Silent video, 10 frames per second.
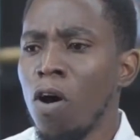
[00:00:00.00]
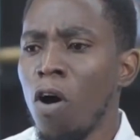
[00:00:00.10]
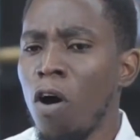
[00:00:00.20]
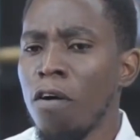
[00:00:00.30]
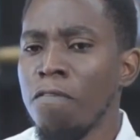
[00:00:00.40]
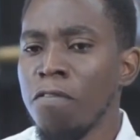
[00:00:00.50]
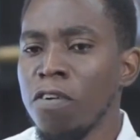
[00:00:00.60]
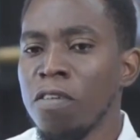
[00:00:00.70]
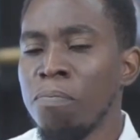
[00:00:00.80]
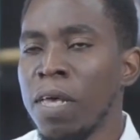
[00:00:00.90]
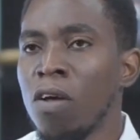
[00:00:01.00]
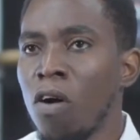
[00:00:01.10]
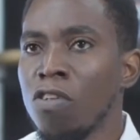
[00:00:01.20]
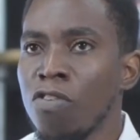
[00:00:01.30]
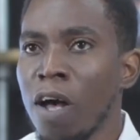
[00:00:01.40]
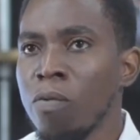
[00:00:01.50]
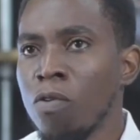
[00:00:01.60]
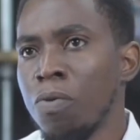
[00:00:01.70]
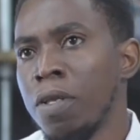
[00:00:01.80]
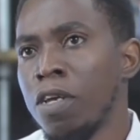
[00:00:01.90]
Our first big contract
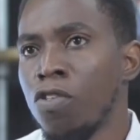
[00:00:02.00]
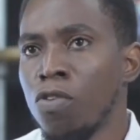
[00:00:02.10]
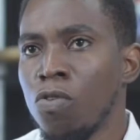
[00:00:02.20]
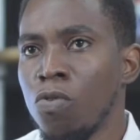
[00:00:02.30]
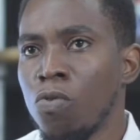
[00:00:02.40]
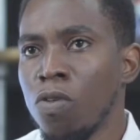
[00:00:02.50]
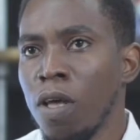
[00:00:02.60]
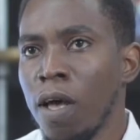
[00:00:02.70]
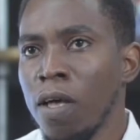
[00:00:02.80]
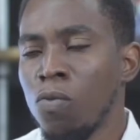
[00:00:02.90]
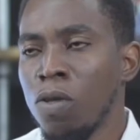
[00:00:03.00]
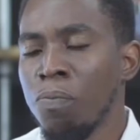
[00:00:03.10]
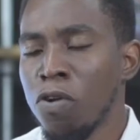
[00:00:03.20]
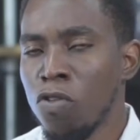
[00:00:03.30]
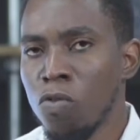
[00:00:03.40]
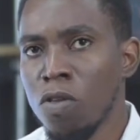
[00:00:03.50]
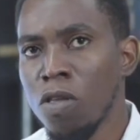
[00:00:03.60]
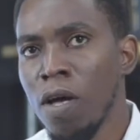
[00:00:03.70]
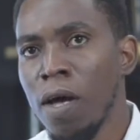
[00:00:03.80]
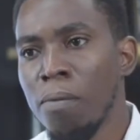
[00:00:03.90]
was with Nation News, and we
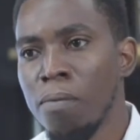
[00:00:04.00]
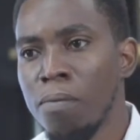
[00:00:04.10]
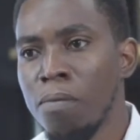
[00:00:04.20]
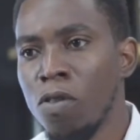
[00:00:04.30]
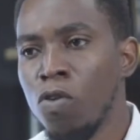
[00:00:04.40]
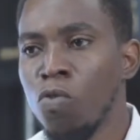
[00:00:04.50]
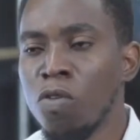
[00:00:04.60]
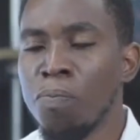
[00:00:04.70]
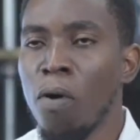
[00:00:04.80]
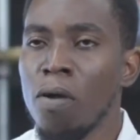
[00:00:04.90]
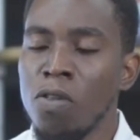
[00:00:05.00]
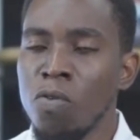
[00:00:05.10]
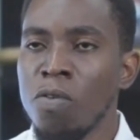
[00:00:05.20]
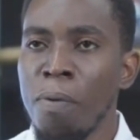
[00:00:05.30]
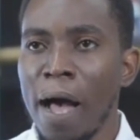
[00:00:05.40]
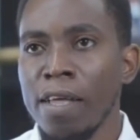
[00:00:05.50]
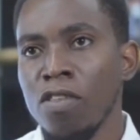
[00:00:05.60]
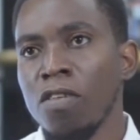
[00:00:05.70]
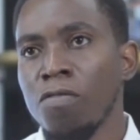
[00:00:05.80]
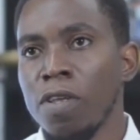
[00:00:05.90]
produced news
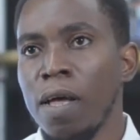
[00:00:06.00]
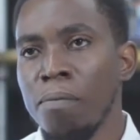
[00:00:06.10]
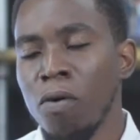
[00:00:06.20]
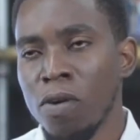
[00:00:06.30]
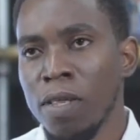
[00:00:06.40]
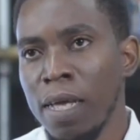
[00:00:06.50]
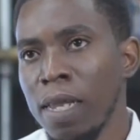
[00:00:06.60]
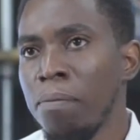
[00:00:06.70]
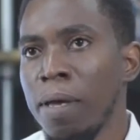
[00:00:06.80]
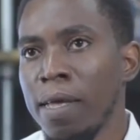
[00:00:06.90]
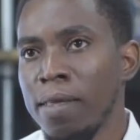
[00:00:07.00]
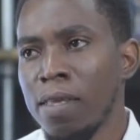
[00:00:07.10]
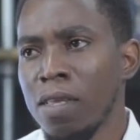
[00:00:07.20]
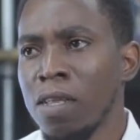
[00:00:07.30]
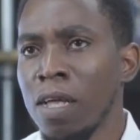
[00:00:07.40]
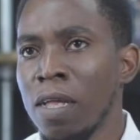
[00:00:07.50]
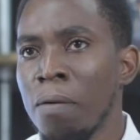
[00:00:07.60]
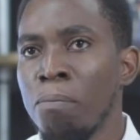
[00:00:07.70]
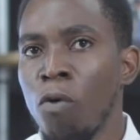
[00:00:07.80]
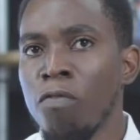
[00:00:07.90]
packages for them on a daily basis.
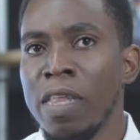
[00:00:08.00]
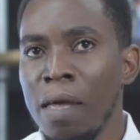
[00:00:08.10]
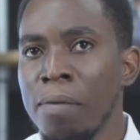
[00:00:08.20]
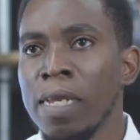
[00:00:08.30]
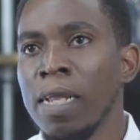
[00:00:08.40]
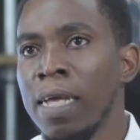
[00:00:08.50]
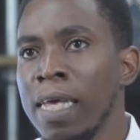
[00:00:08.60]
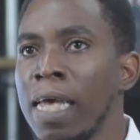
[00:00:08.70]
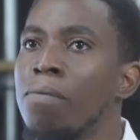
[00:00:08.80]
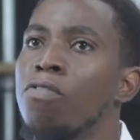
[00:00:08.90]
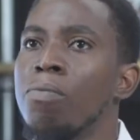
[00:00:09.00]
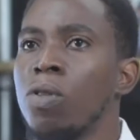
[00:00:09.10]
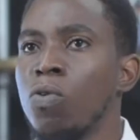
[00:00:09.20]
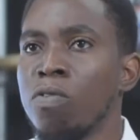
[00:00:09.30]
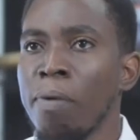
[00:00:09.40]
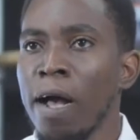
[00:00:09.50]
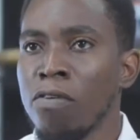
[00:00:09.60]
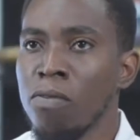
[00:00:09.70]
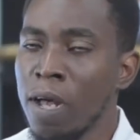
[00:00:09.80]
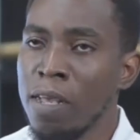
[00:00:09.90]
And both Damien and I came from a news
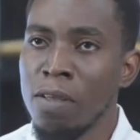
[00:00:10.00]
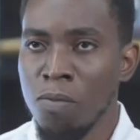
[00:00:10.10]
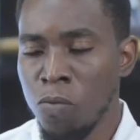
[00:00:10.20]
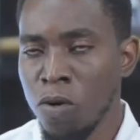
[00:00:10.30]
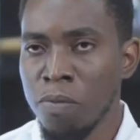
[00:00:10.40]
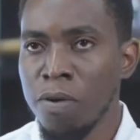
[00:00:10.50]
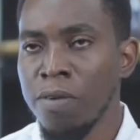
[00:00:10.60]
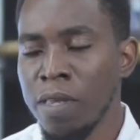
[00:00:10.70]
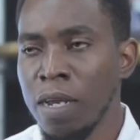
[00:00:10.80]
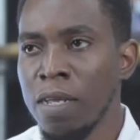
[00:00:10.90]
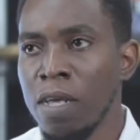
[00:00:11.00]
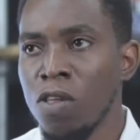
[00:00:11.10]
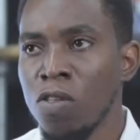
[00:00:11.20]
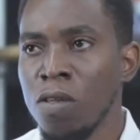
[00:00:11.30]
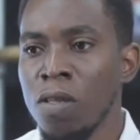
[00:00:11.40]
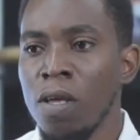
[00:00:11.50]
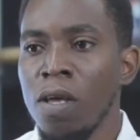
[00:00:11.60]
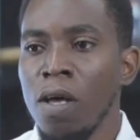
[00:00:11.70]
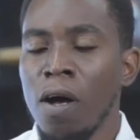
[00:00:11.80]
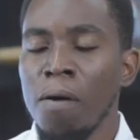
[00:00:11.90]
background. I worked previously at The Nation
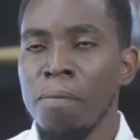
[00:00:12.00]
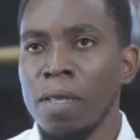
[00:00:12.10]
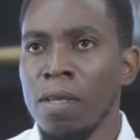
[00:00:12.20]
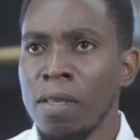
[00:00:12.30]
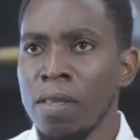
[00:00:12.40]
in